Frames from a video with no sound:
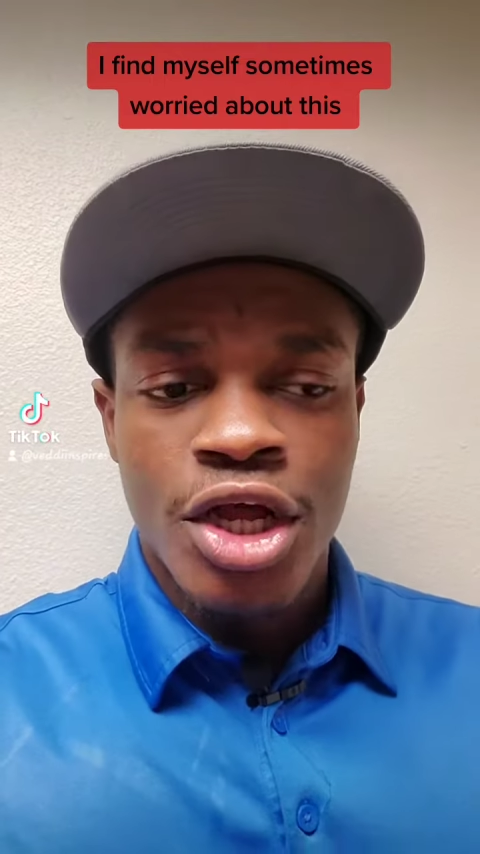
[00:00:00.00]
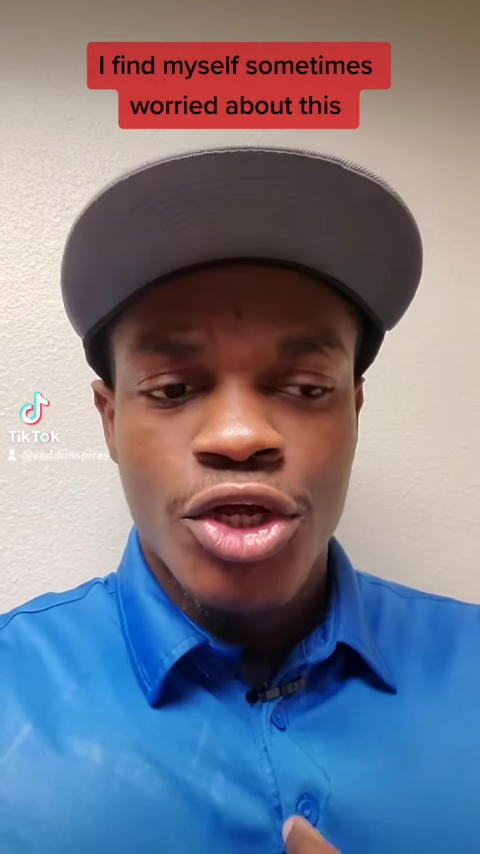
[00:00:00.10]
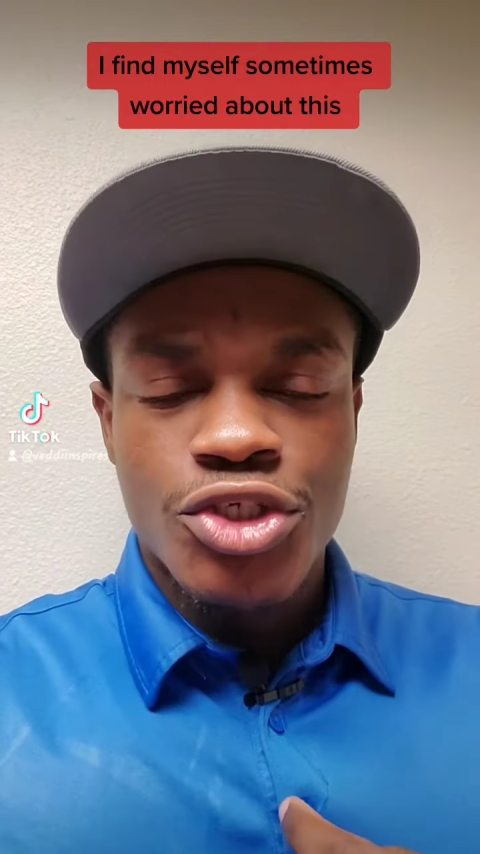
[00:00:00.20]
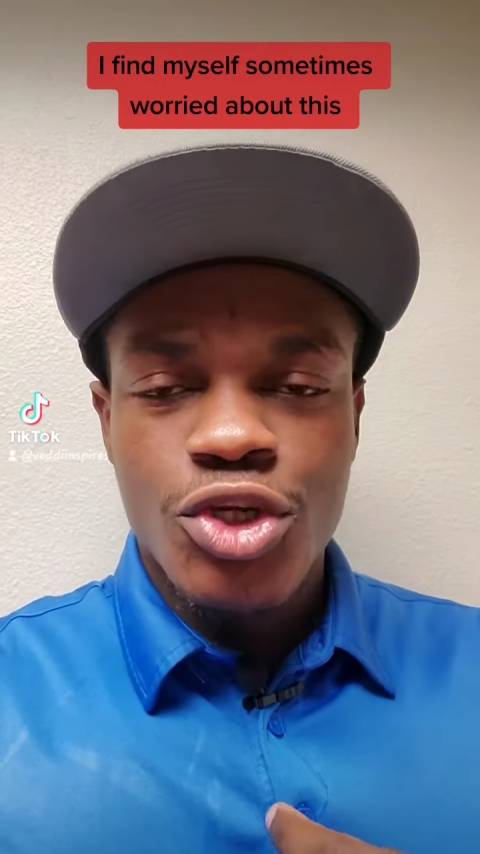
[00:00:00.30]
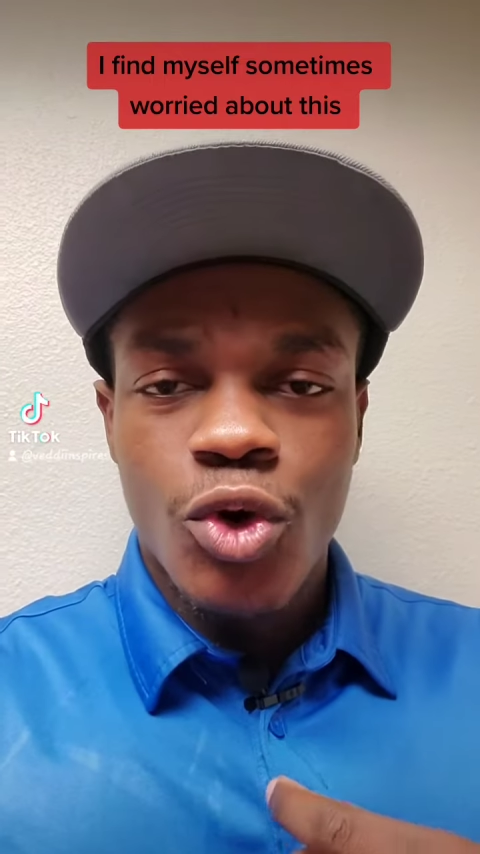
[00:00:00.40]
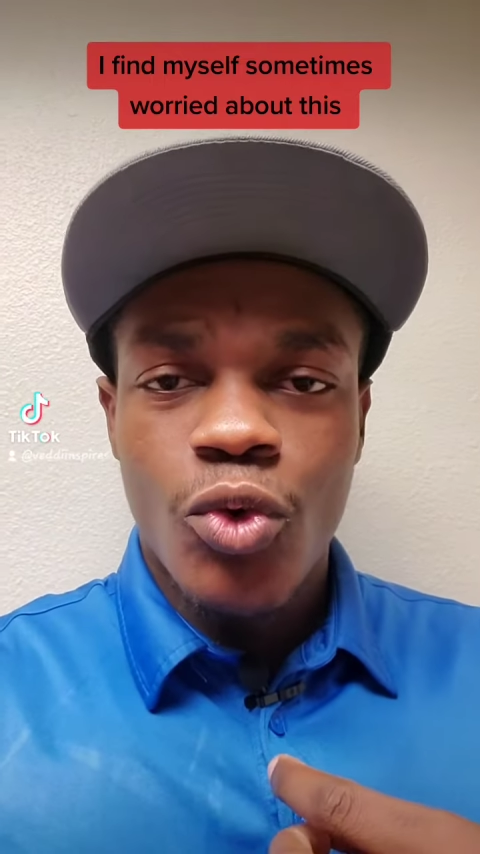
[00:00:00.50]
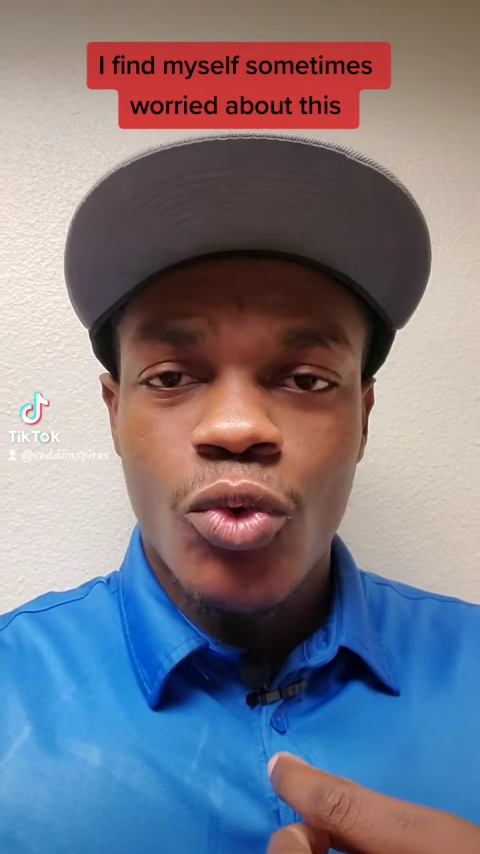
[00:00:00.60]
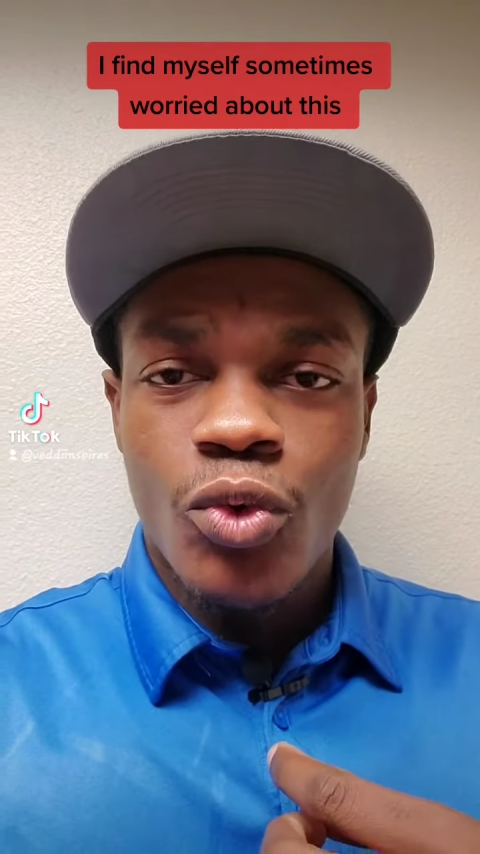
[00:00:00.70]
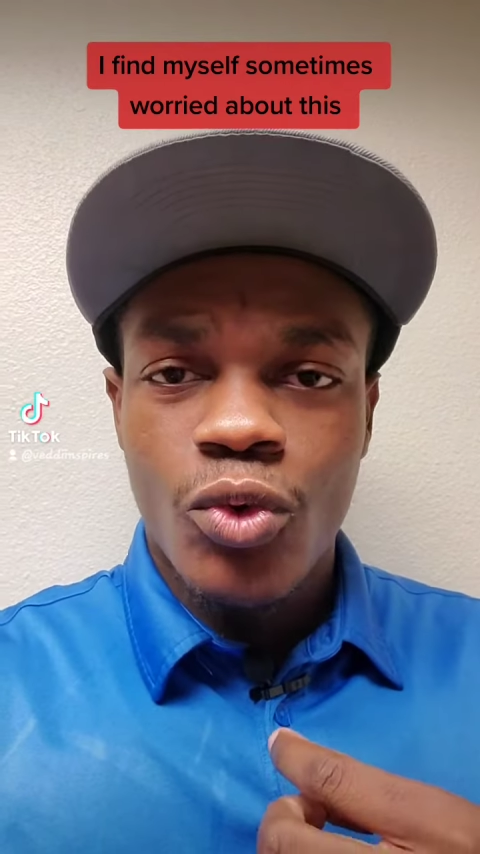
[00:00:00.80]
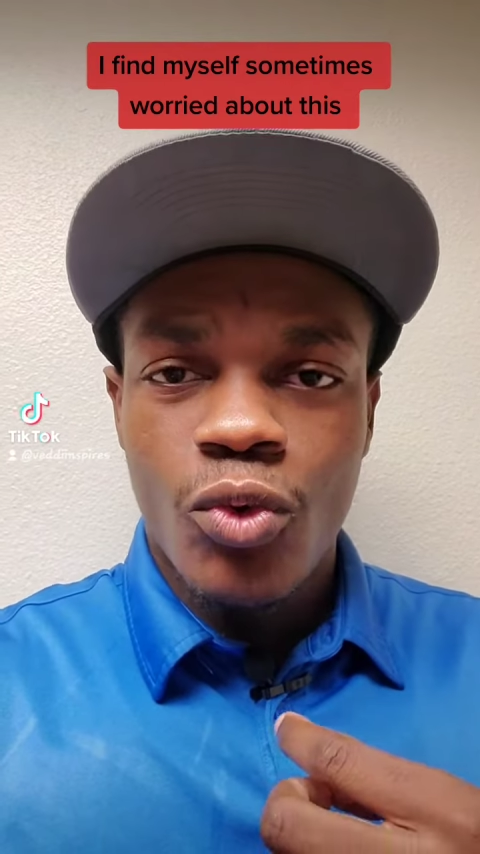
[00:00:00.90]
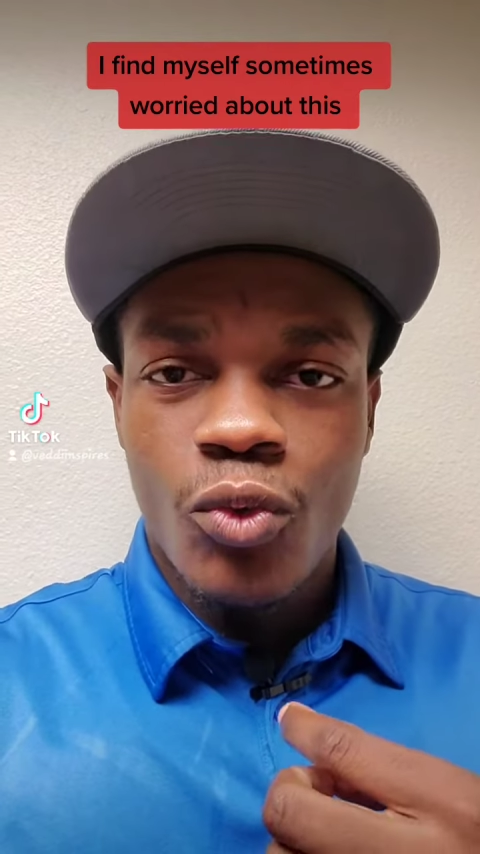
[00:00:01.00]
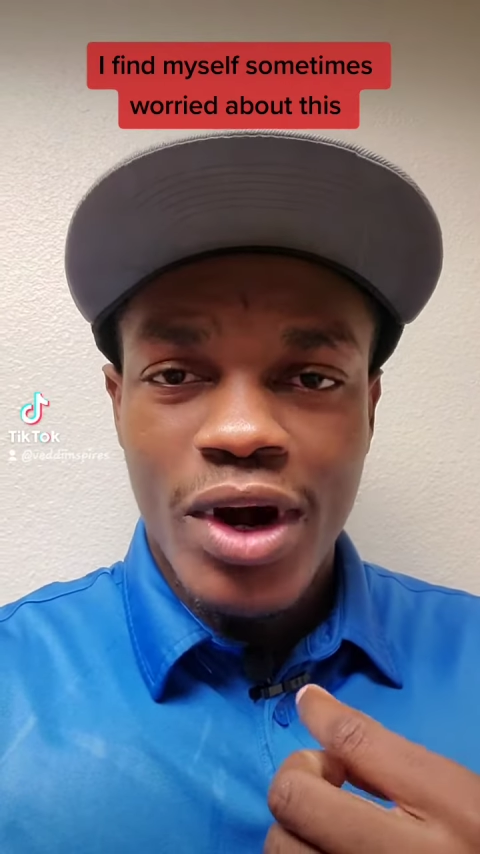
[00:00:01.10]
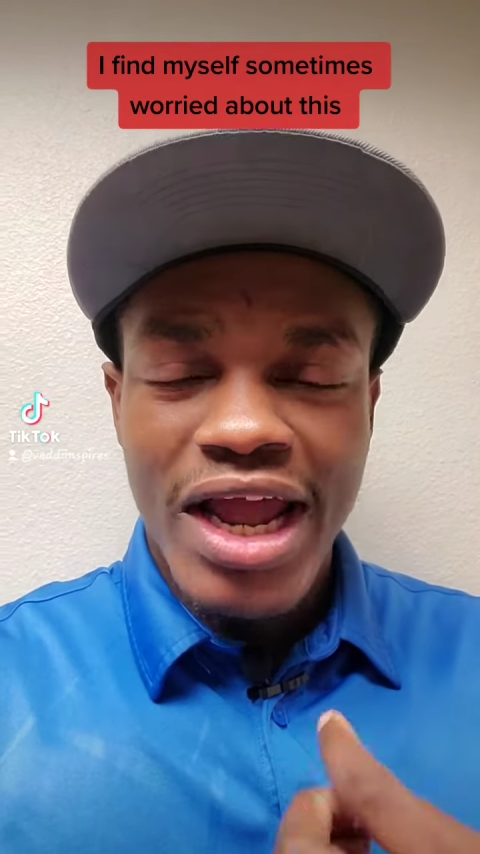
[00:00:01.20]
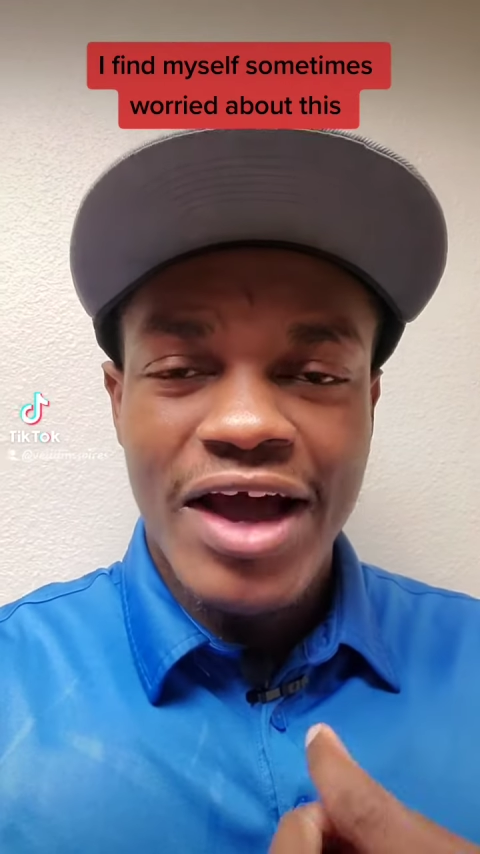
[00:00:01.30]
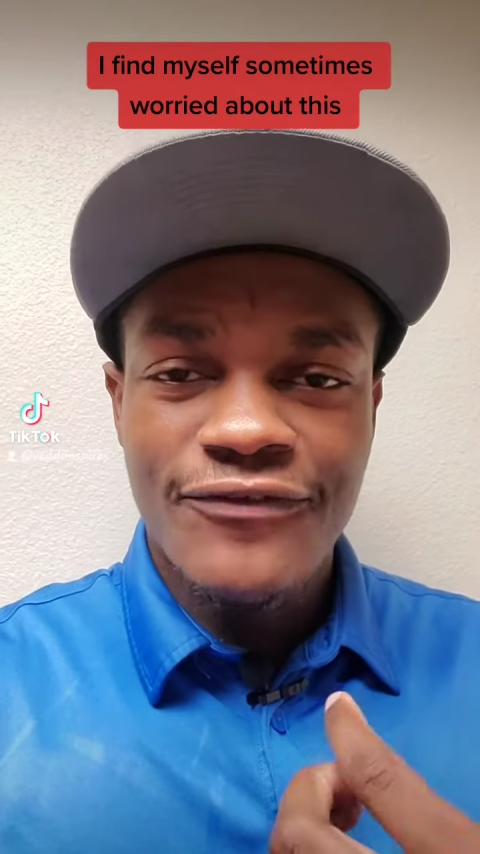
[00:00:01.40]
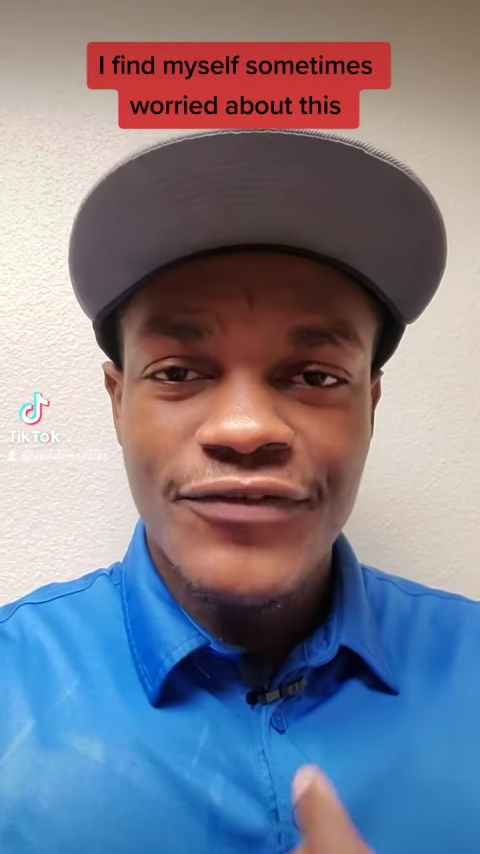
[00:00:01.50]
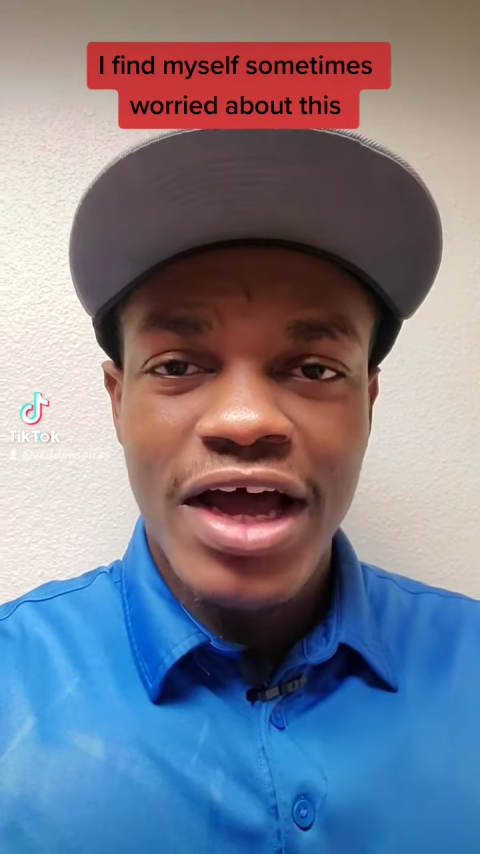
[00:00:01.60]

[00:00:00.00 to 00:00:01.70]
So what I have